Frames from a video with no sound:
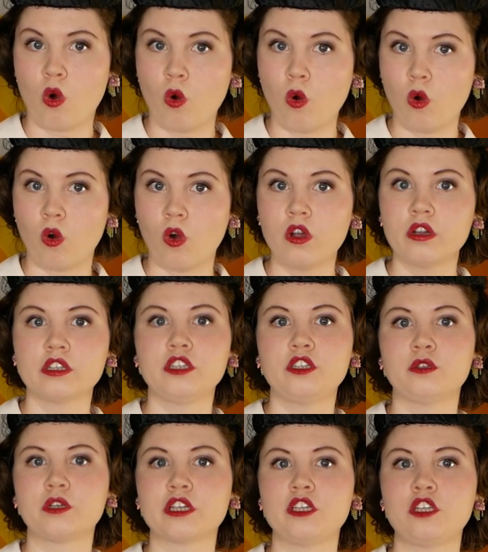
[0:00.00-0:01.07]
Or
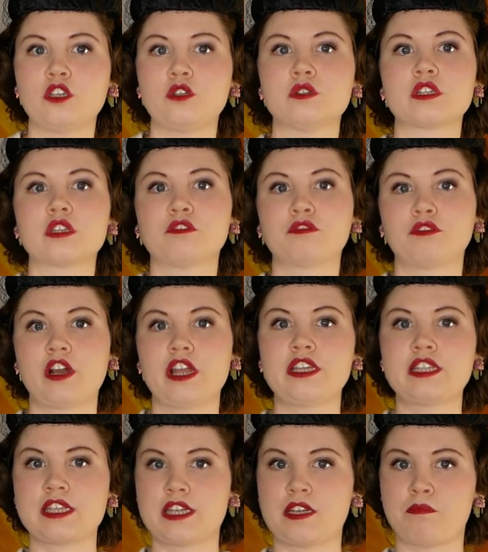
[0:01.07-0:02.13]
you can use
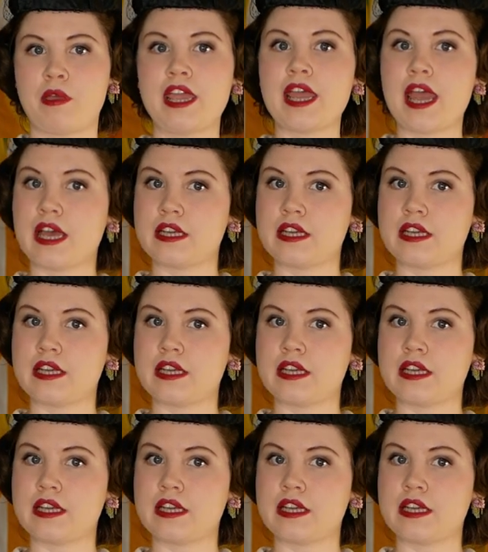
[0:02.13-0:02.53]
frayed cinnamay